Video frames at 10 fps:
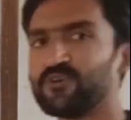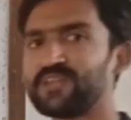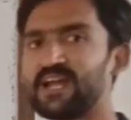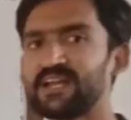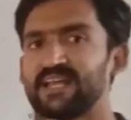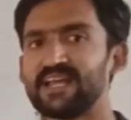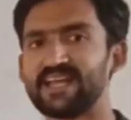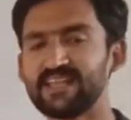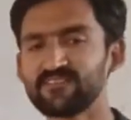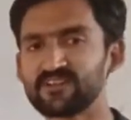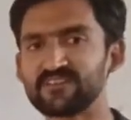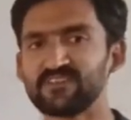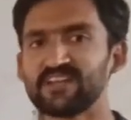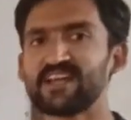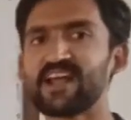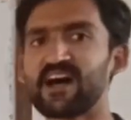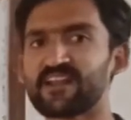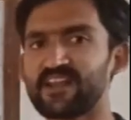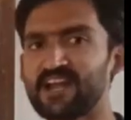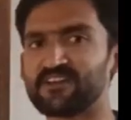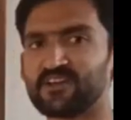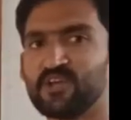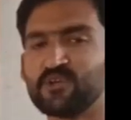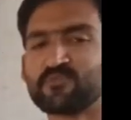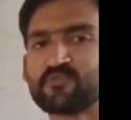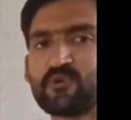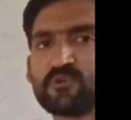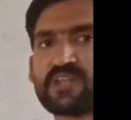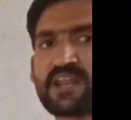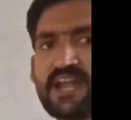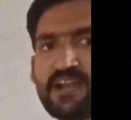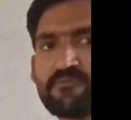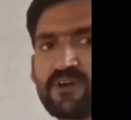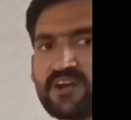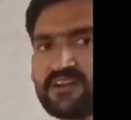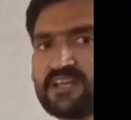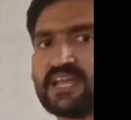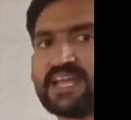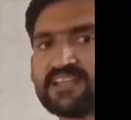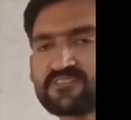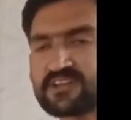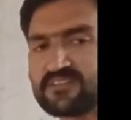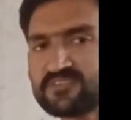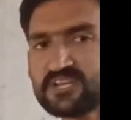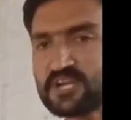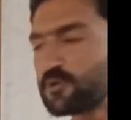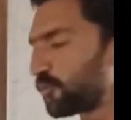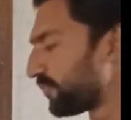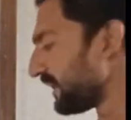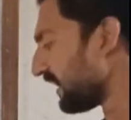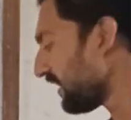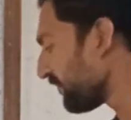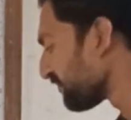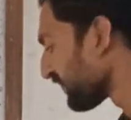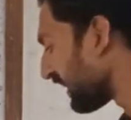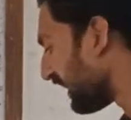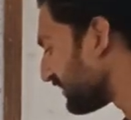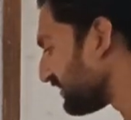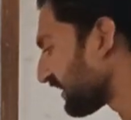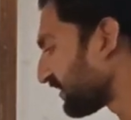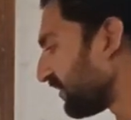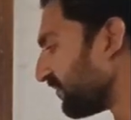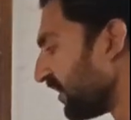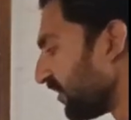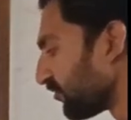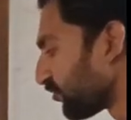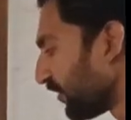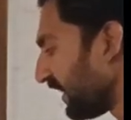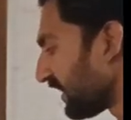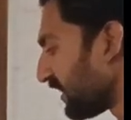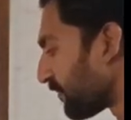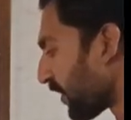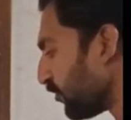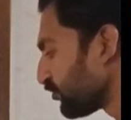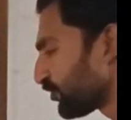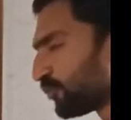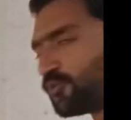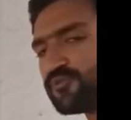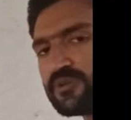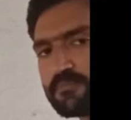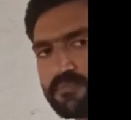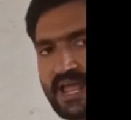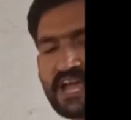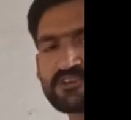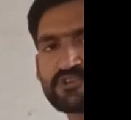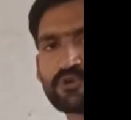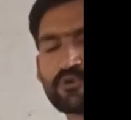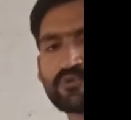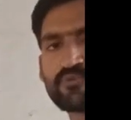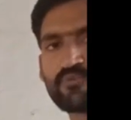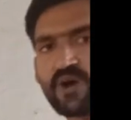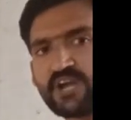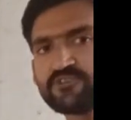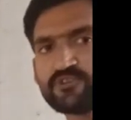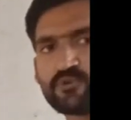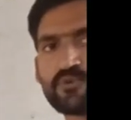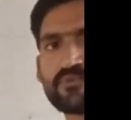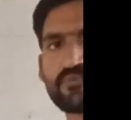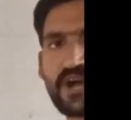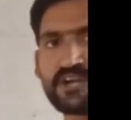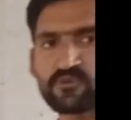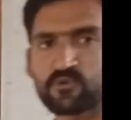that is considered a red. So, the red word is considered to be a adjective. So, here the brown shoes, black shoes, white